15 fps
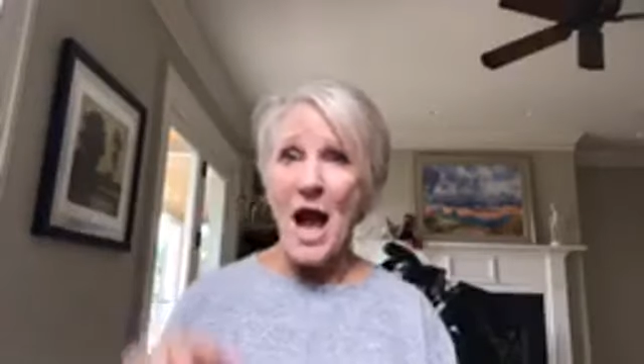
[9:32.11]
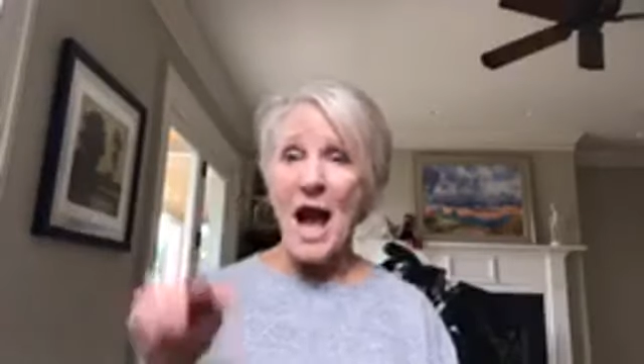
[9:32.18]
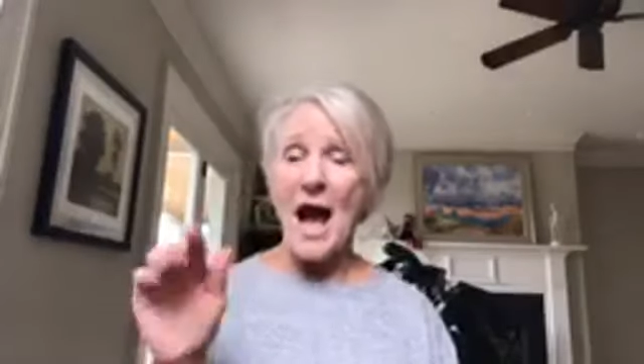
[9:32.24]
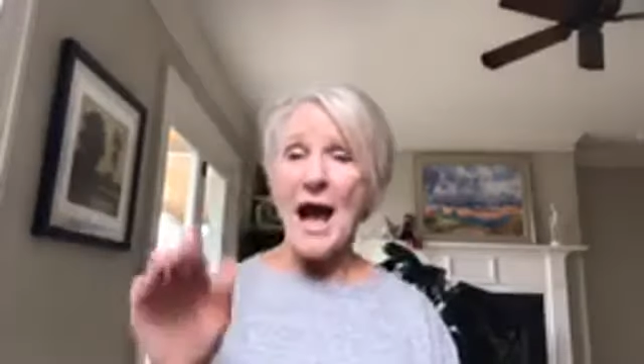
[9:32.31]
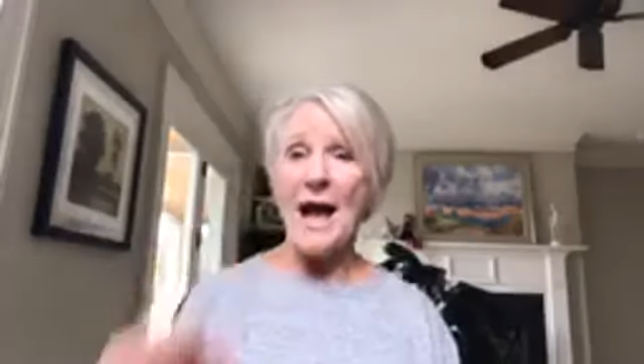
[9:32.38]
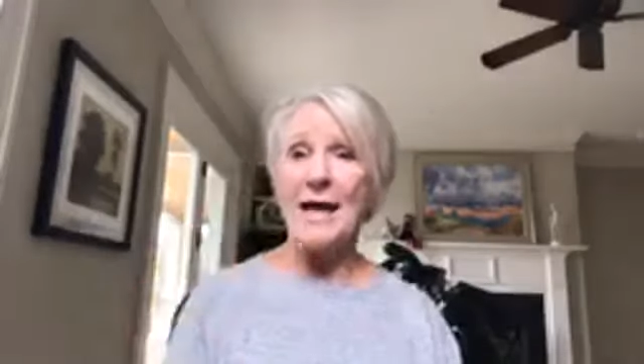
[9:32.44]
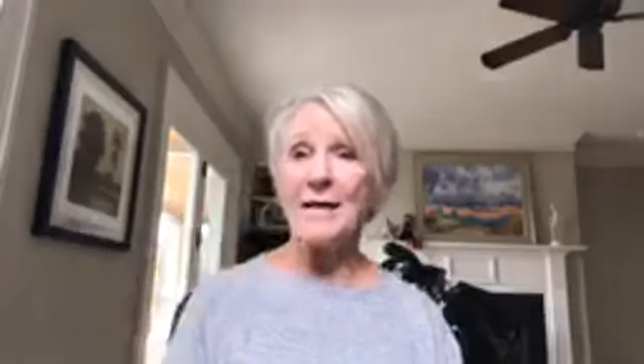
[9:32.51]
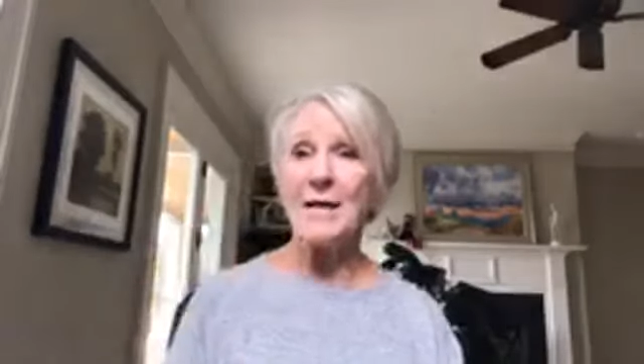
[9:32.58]

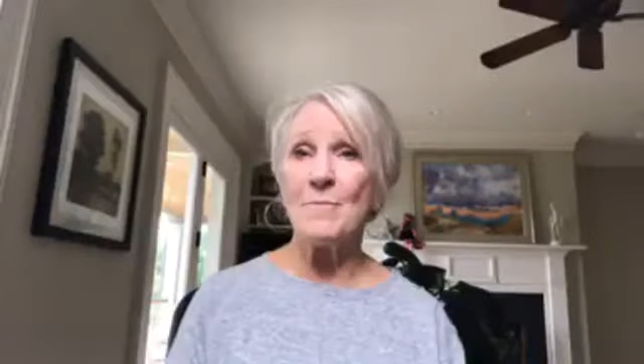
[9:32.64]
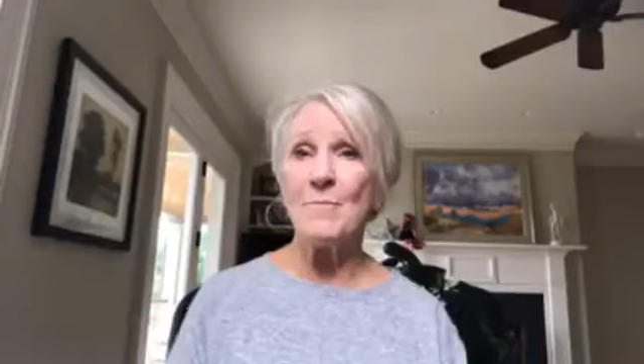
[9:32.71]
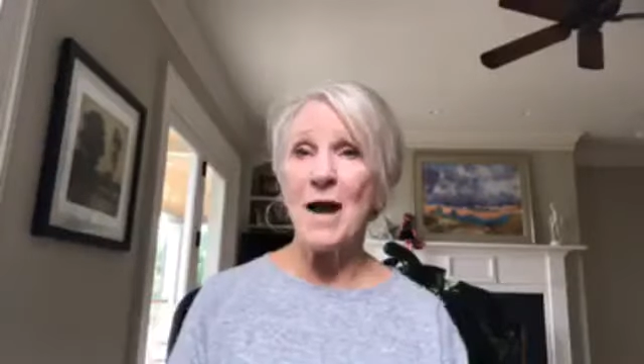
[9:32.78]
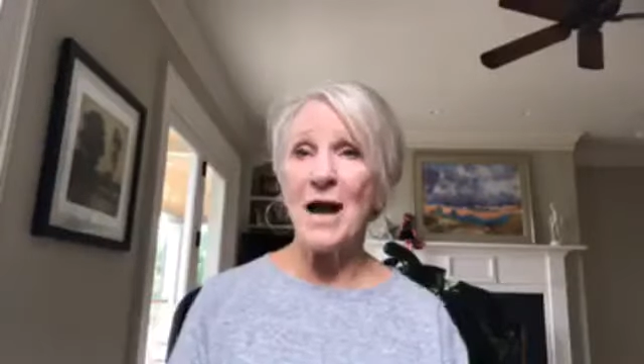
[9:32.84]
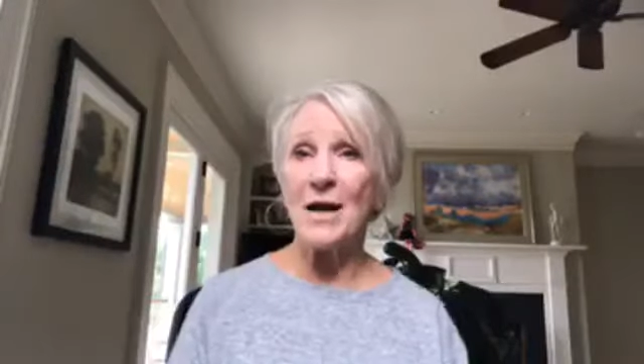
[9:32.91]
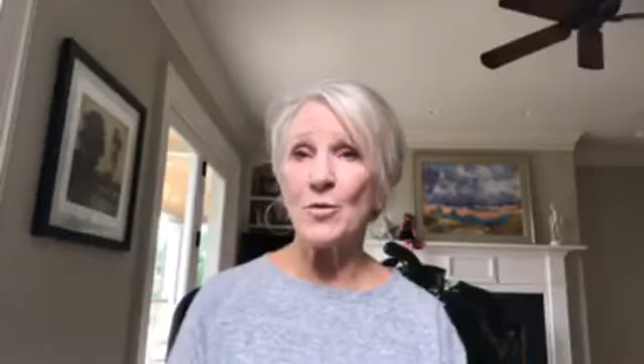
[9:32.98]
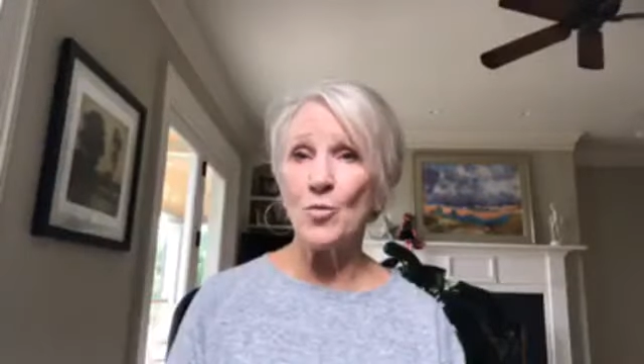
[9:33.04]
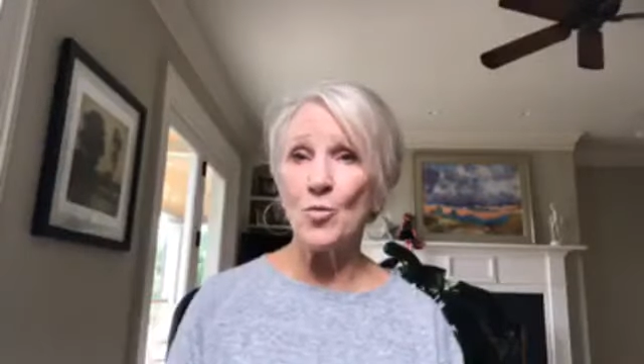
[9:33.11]
on
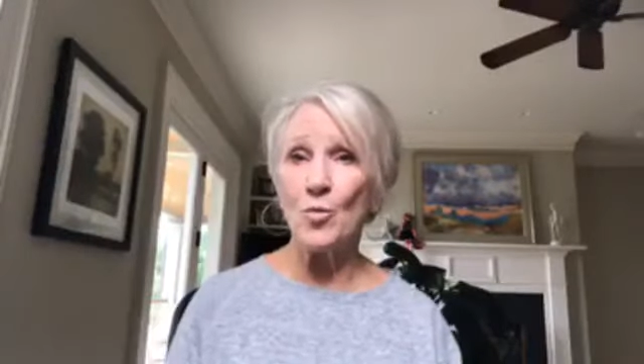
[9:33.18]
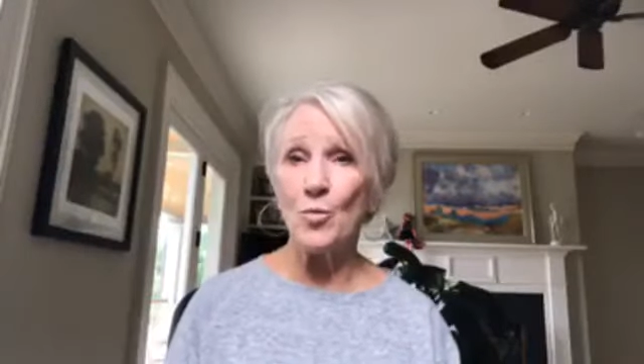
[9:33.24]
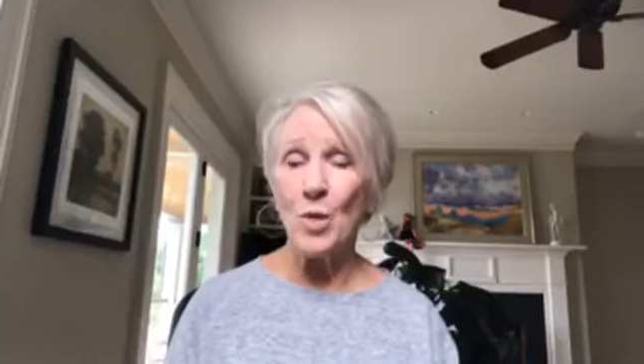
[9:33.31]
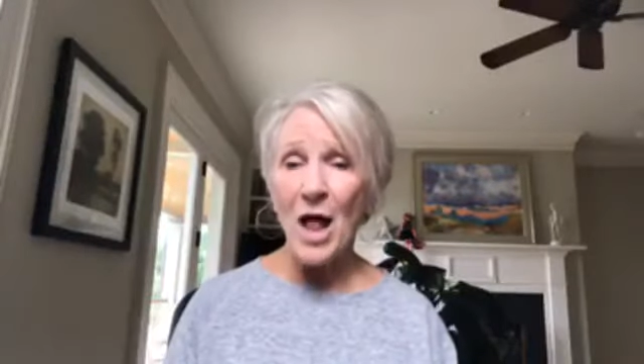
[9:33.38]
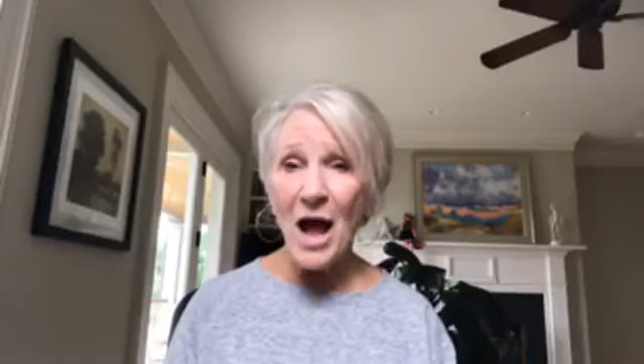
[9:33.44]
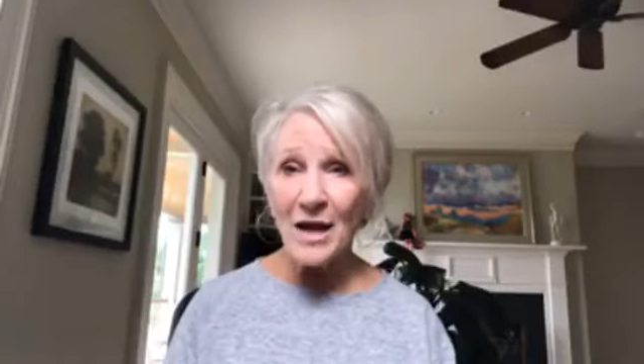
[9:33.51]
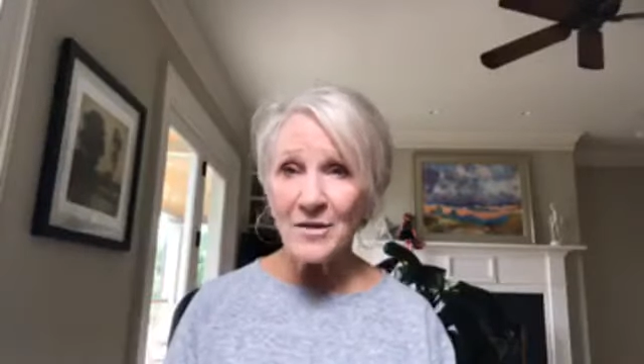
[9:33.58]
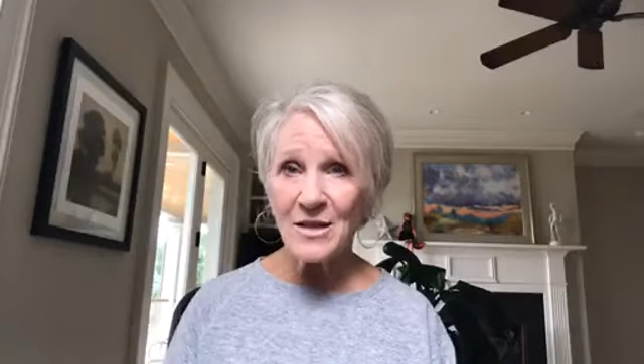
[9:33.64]
my
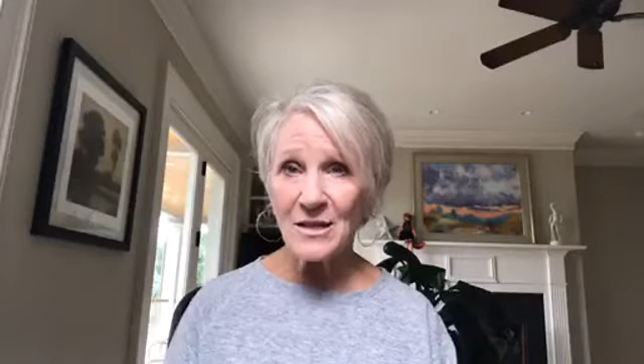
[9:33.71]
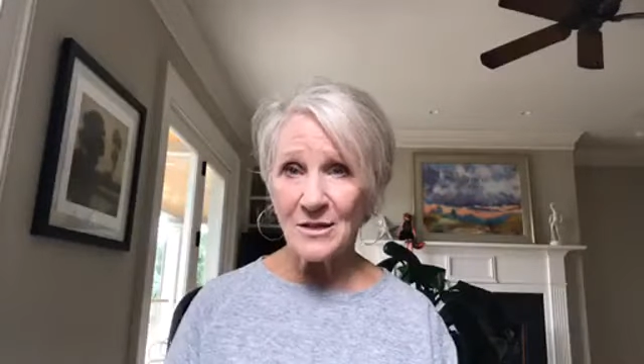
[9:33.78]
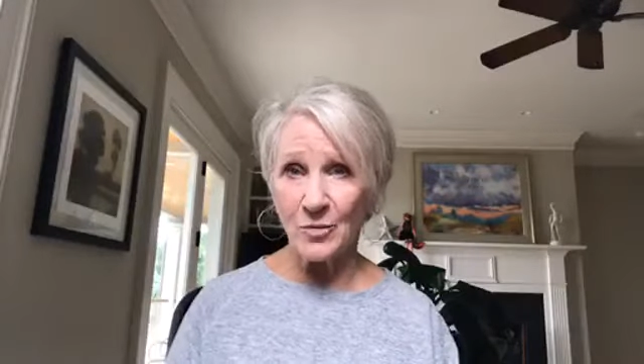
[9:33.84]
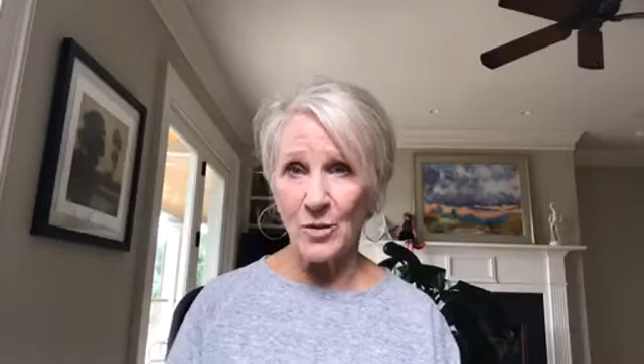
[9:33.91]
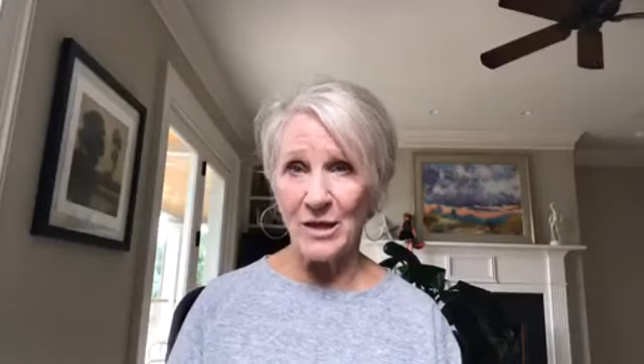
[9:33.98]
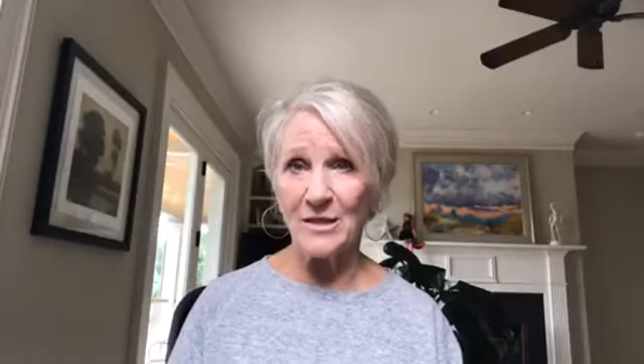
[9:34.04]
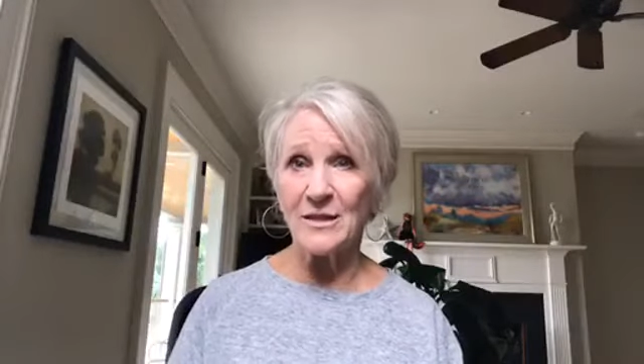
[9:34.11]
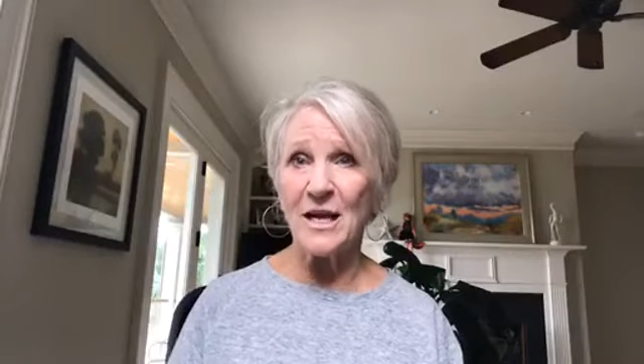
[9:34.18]
blog this week,